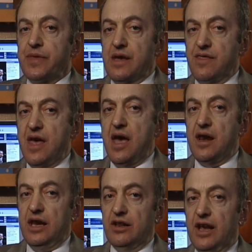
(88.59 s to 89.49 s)
then
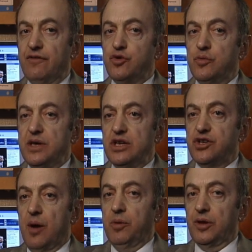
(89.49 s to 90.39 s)
it'll have to be
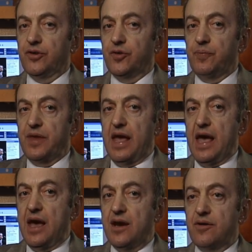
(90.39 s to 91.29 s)
doubled.
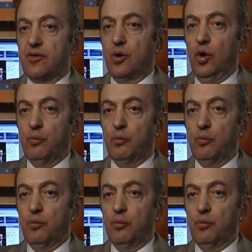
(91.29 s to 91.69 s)
And the whole